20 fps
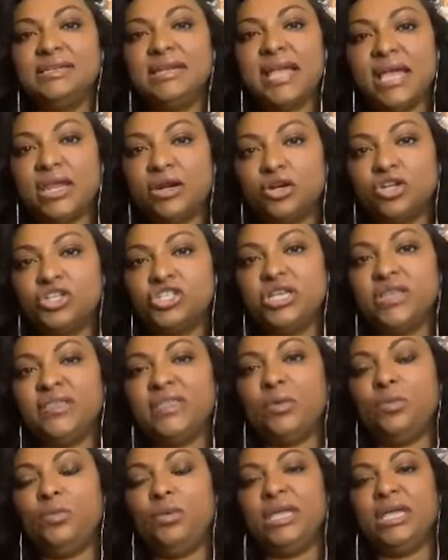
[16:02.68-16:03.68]
and energy
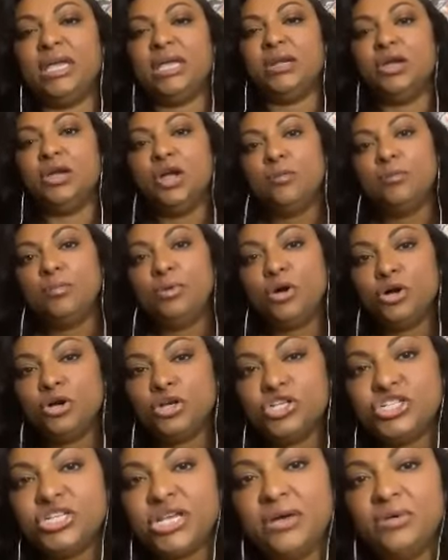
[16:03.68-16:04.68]
that we can
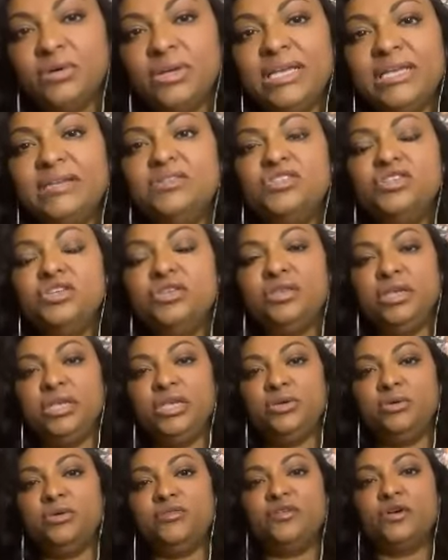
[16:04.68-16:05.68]
push out into the
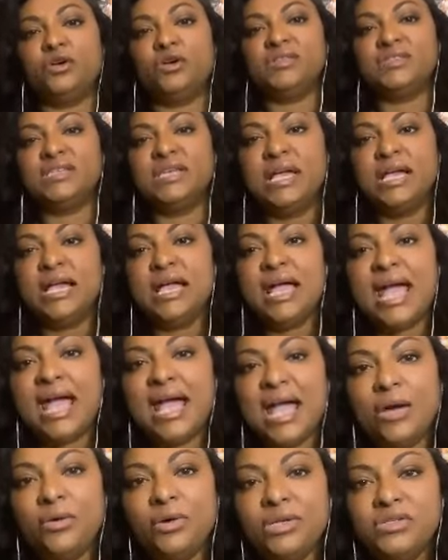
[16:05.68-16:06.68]
universe,
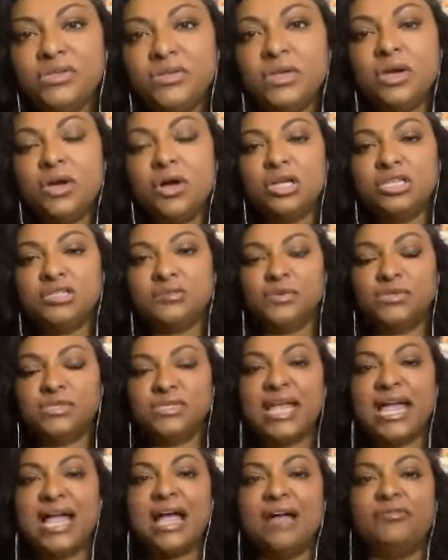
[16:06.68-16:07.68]
out into the cosmos,
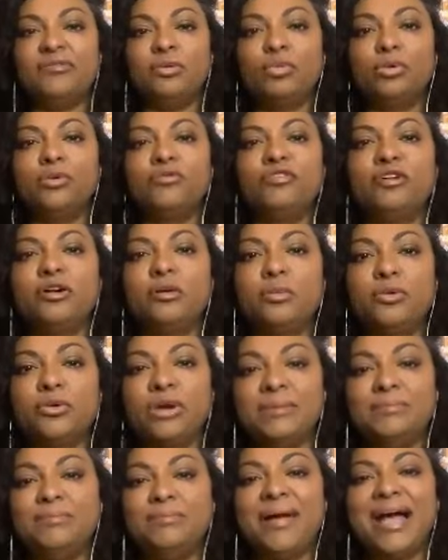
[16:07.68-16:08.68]
and have it
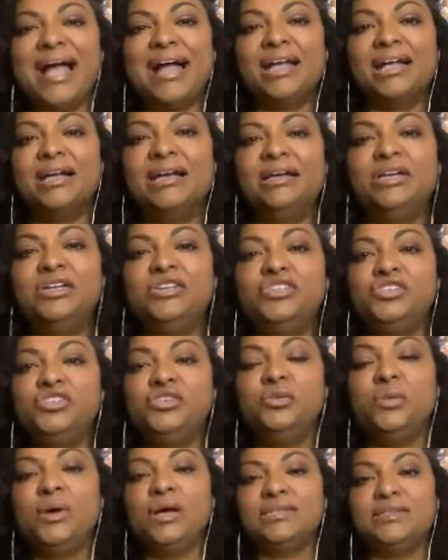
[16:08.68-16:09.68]
reverberate back
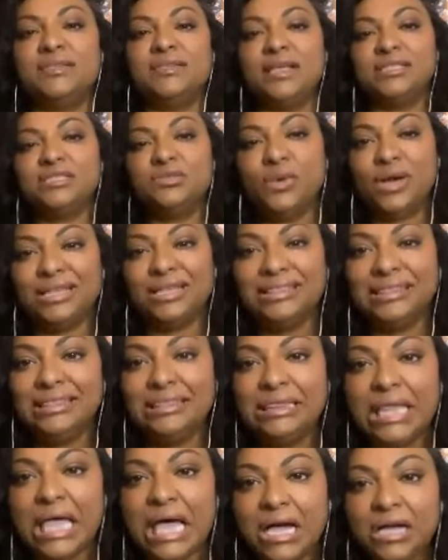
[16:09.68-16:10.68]
to us. And that's why
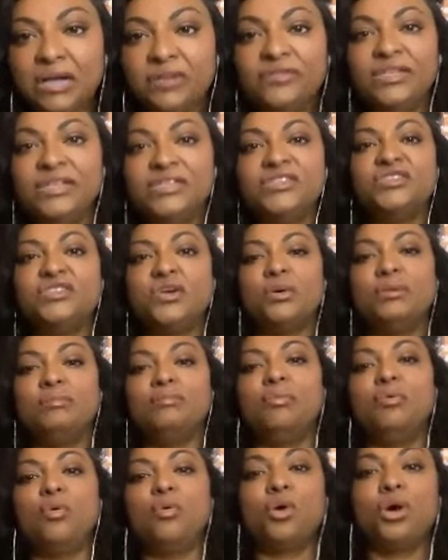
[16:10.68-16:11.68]
love is so
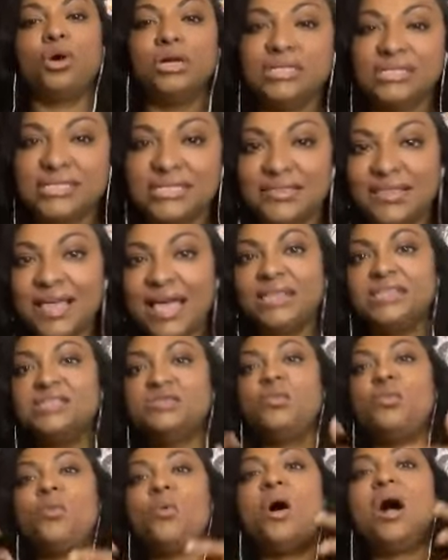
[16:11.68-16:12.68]
important. And that is
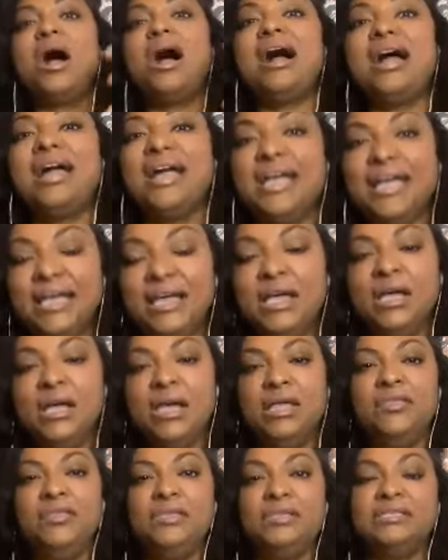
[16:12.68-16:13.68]
why
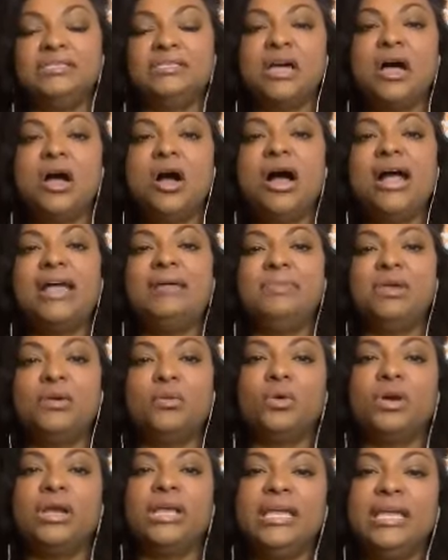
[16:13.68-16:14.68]
this time that
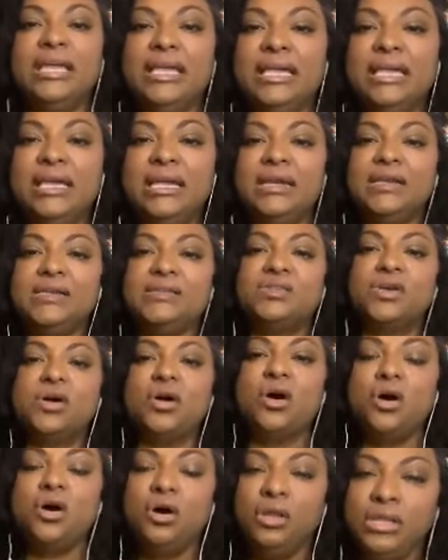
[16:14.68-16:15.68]
we're in is
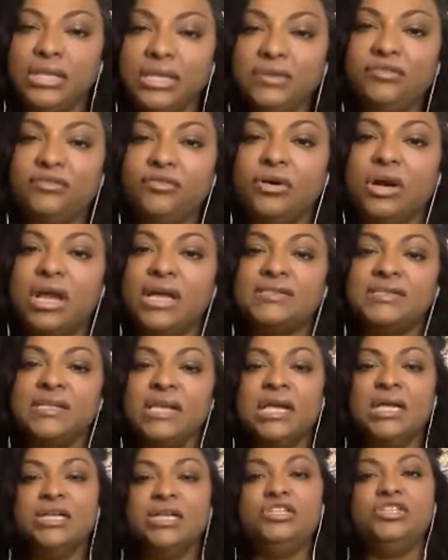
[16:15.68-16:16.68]
calling for us
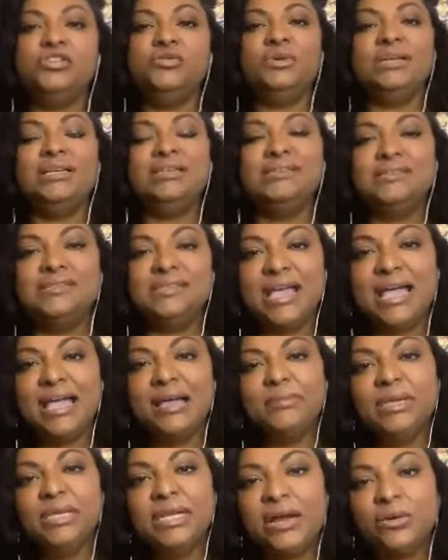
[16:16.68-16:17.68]
to
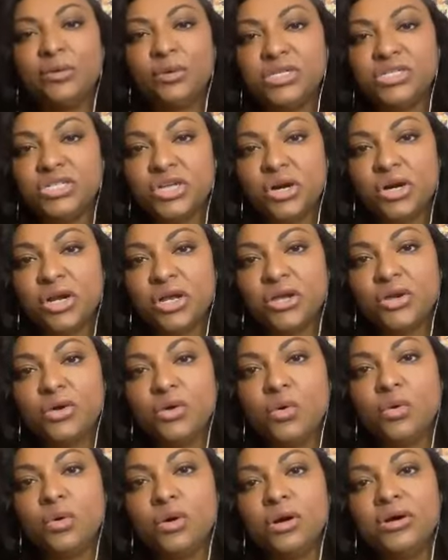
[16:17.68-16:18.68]
examine our dark
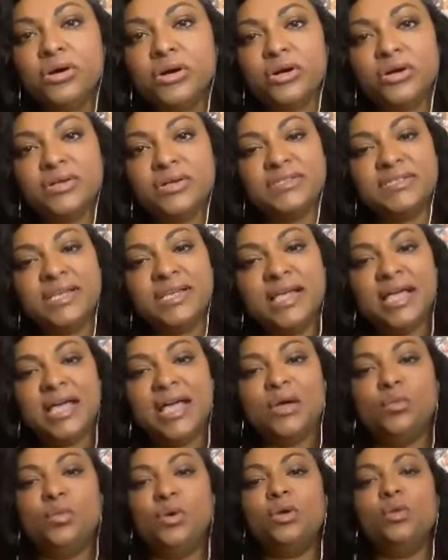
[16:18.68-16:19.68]
corners.
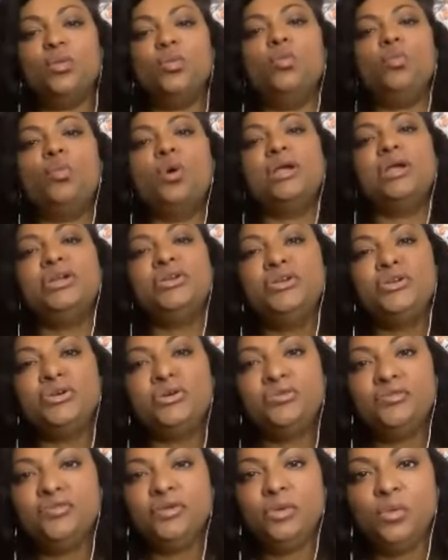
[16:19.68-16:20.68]
And what a
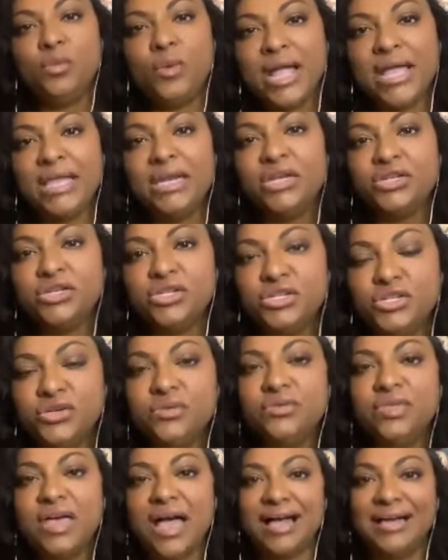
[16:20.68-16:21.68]
wonderful way to
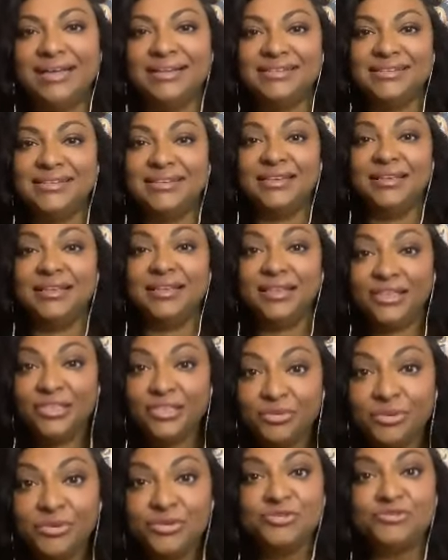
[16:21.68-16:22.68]
do that
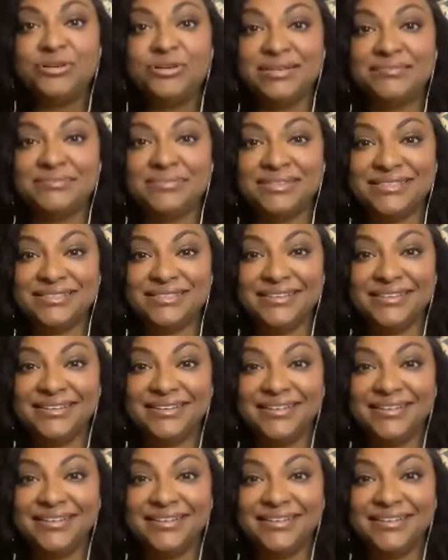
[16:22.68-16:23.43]
through dreams.